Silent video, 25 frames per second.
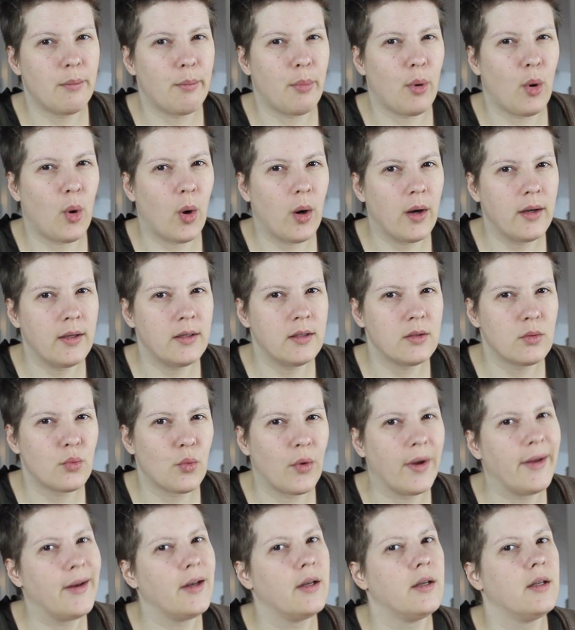point
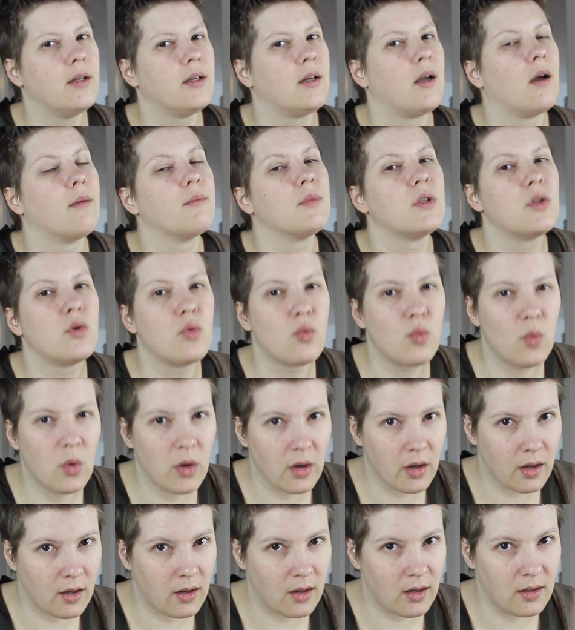when it comes to
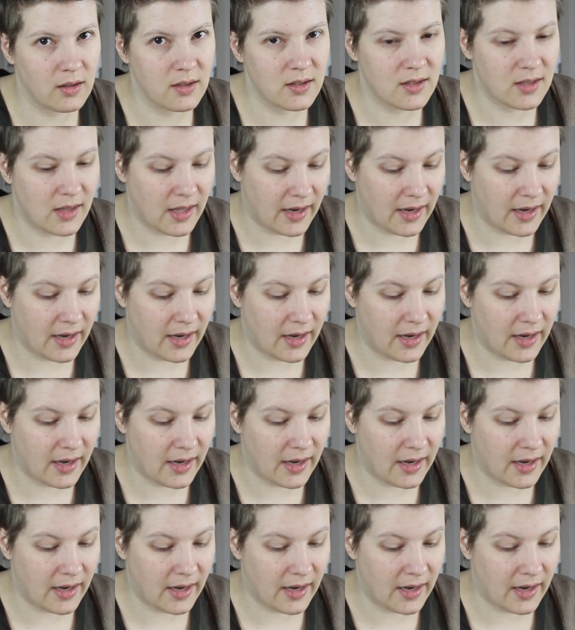watercolors,